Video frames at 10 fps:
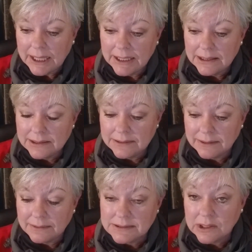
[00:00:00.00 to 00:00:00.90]
And
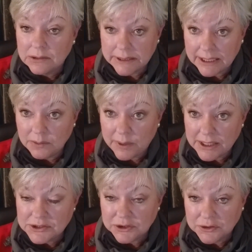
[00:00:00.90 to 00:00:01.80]
it's called 8
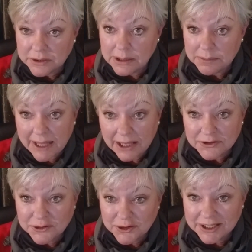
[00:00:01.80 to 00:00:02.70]
Ways to Cook Up
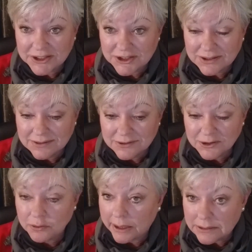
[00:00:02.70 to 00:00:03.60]
Cash in Your Kitchen. It's
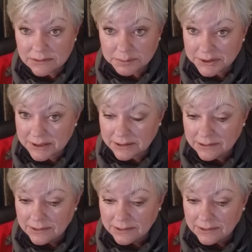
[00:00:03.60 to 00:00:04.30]
a great little book.